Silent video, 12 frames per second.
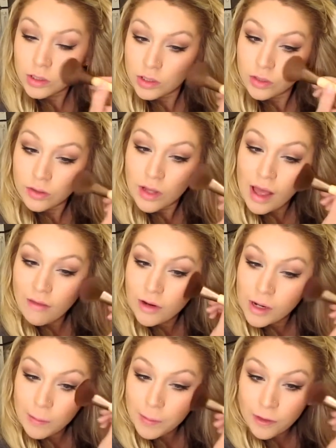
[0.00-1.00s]
to
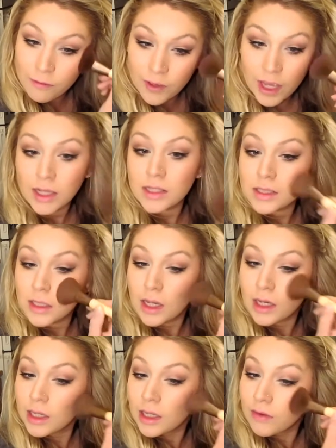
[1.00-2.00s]
liven up the face
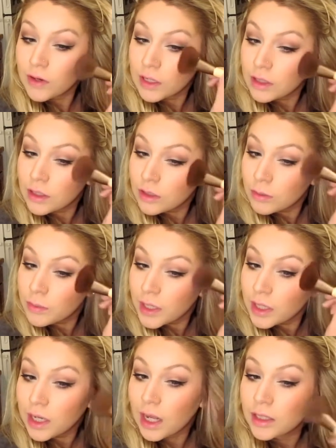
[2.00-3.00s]
and give it a little bit
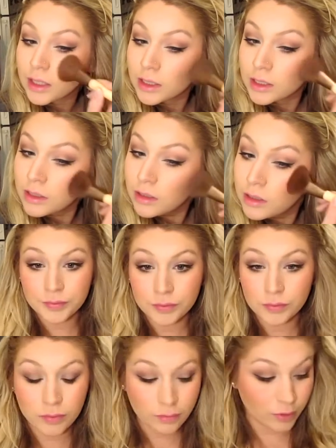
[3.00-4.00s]
of color.
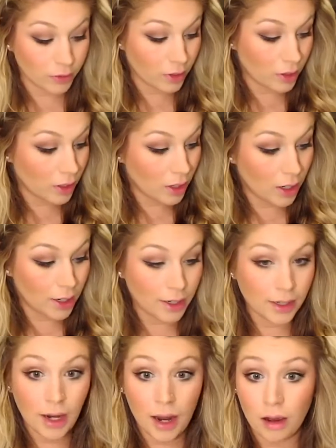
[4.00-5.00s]

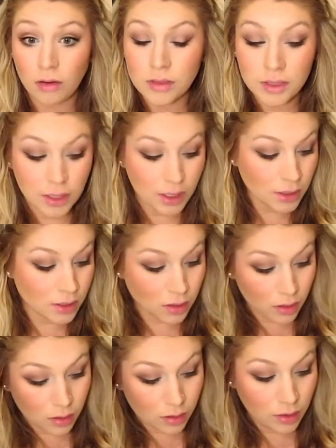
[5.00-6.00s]
Now, since
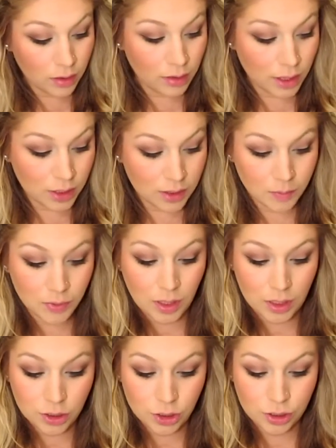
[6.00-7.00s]
this
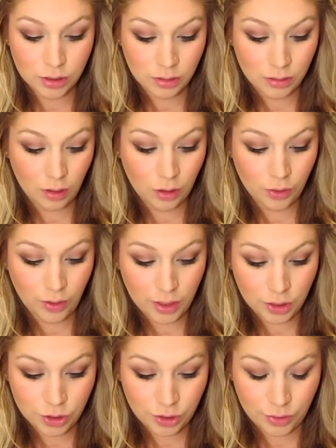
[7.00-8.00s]
blush, I'll go ahead
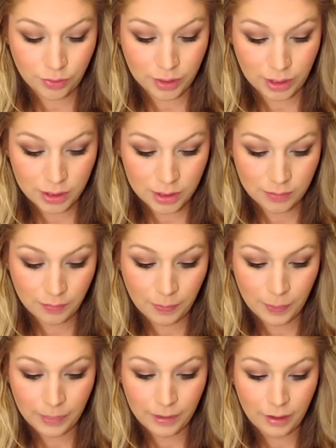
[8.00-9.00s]
and show you guys,
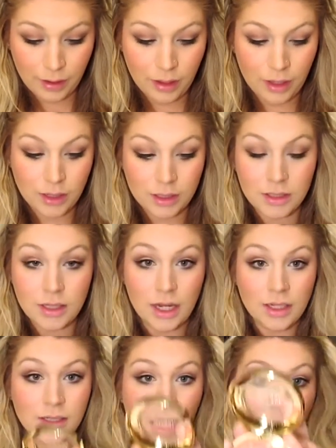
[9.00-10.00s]
does